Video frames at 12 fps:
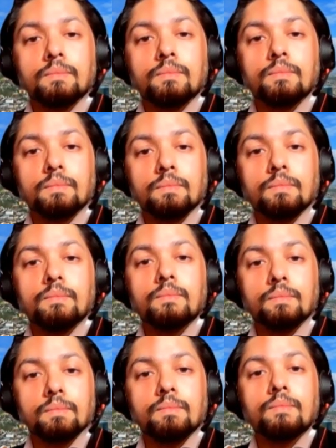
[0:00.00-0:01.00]
eager to
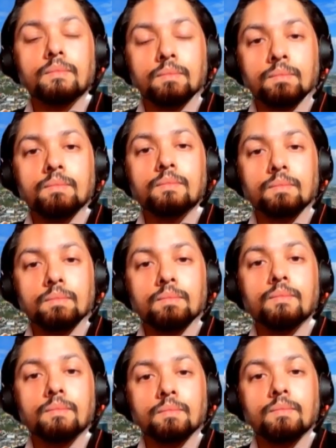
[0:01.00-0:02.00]
attend uh,
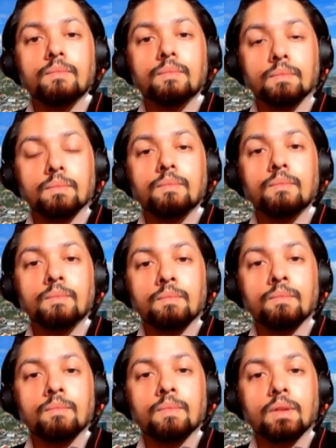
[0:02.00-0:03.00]
take part and be
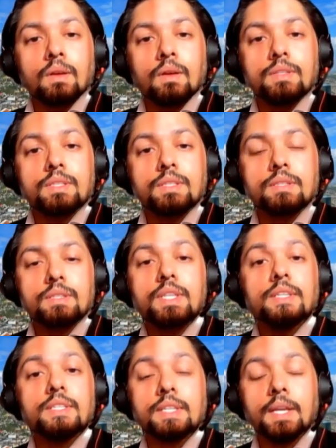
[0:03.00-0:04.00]
in the
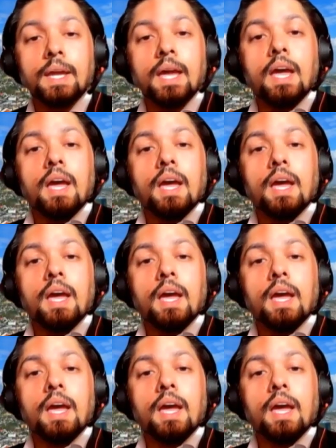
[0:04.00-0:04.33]
presence? Certainly.